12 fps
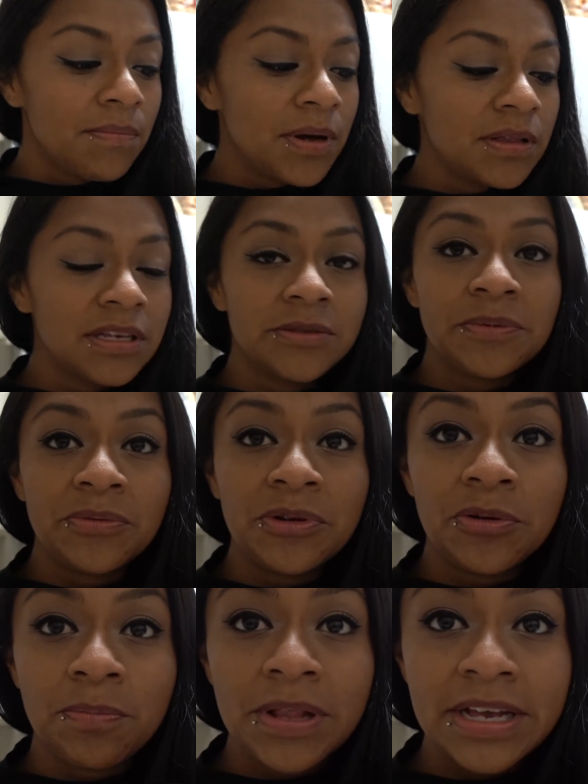but let's be
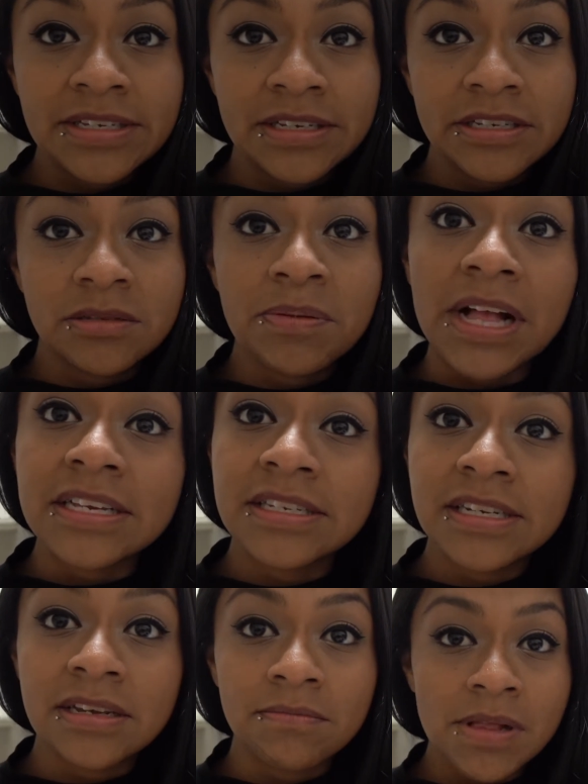real, plastic is
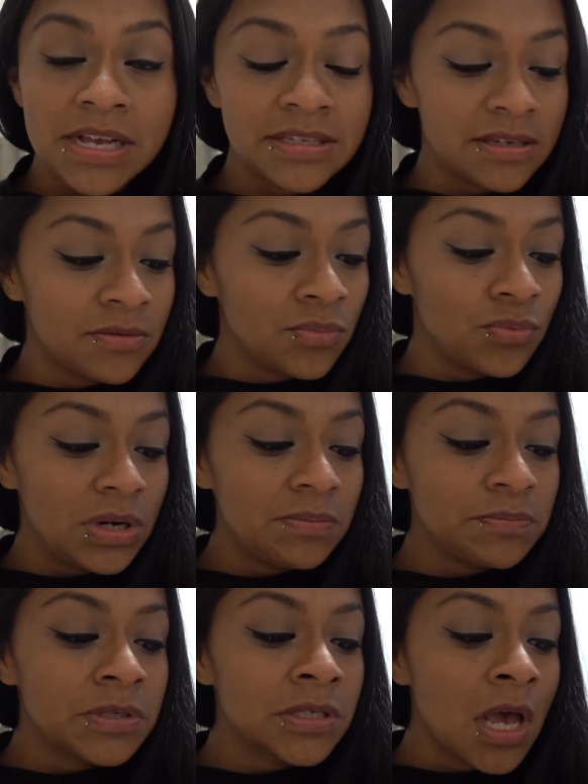plastic and plastic
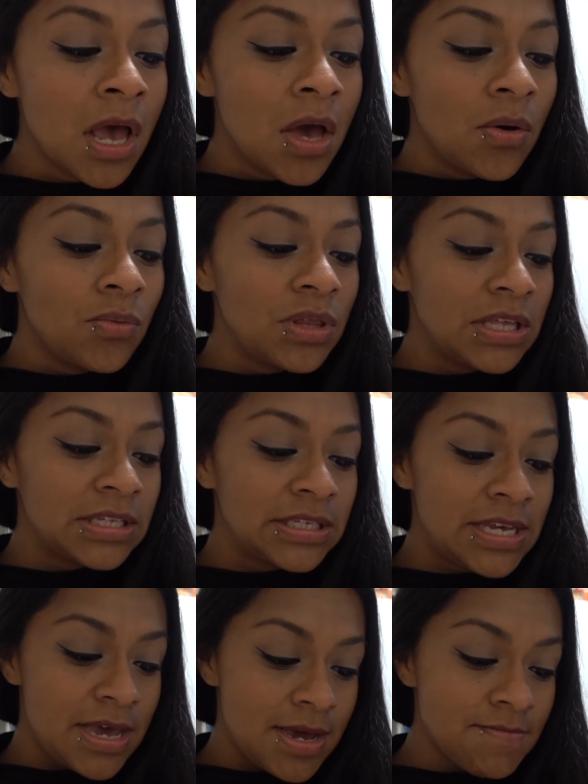rips within
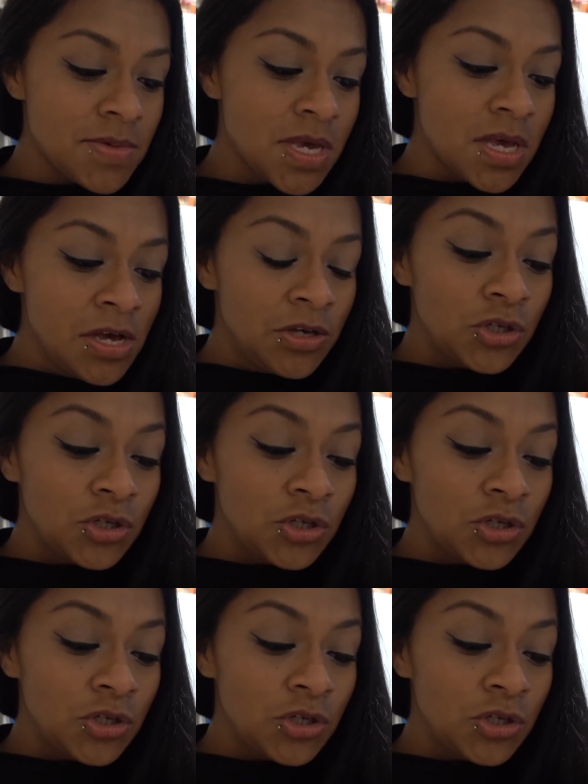time.